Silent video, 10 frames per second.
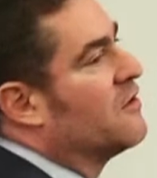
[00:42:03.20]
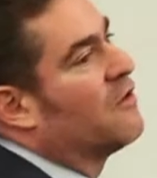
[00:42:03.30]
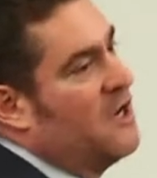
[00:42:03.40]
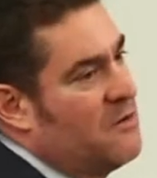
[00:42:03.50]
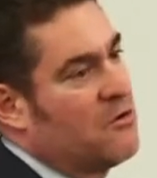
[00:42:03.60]
the
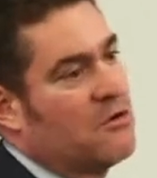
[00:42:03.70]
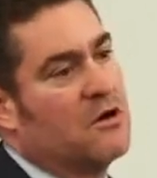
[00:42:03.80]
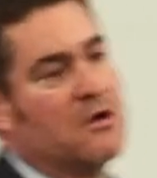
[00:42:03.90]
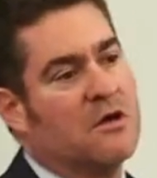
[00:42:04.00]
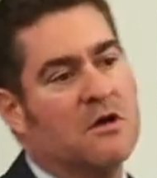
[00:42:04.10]
labor
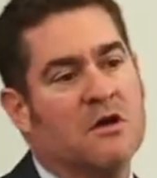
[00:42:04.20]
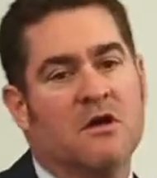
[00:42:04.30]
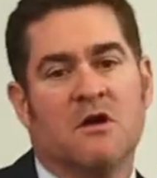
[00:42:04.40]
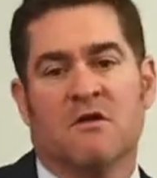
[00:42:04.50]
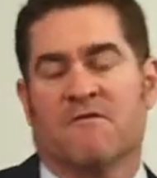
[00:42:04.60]

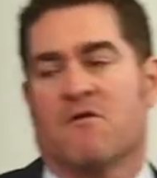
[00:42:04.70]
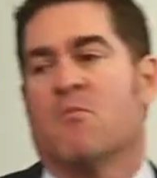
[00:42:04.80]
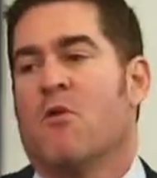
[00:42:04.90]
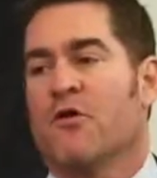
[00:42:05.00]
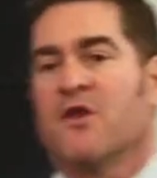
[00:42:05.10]
for a
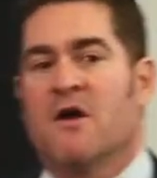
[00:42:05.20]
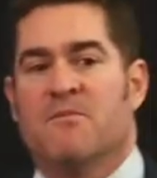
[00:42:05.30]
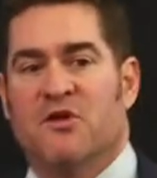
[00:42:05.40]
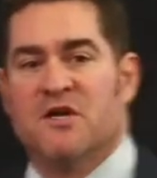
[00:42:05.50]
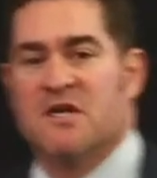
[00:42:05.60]
multi
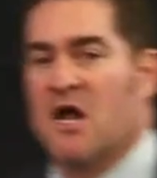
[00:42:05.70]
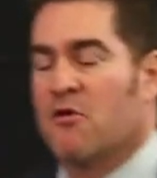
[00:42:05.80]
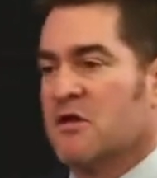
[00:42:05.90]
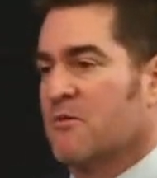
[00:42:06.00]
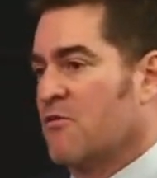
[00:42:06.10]
billion
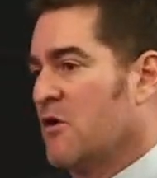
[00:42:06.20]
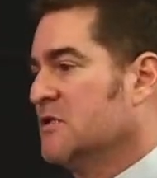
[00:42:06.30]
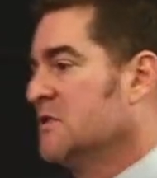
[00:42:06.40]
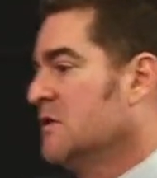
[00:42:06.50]
dollar enterprise.